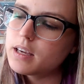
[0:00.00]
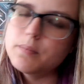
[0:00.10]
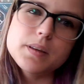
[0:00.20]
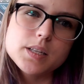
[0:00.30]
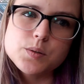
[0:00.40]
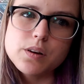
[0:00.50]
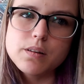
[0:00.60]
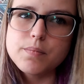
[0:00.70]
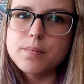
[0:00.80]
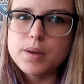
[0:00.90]
this
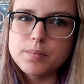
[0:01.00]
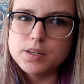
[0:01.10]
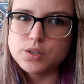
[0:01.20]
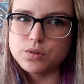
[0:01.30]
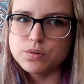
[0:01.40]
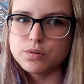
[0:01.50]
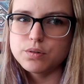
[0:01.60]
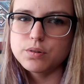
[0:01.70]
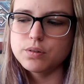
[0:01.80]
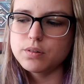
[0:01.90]
one, but maybe
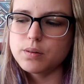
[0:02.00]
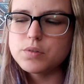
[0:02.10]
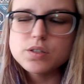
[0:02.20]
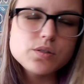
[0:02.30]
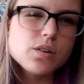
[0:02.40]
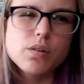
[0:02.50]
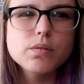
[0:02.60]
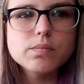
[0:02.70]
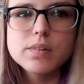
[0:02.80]
do just, you know,